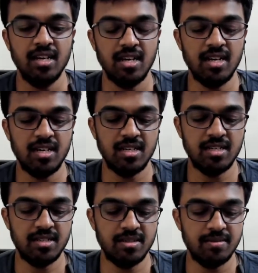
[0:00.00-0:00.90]

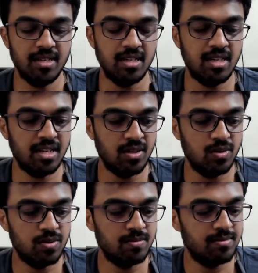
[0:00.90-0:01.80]
and
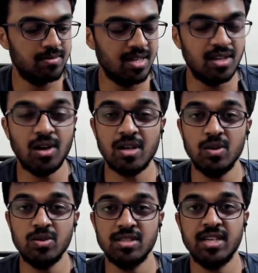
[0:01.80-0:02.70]
like and not
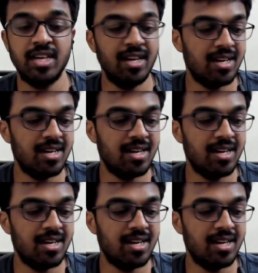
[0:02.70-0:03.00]
lose the heat.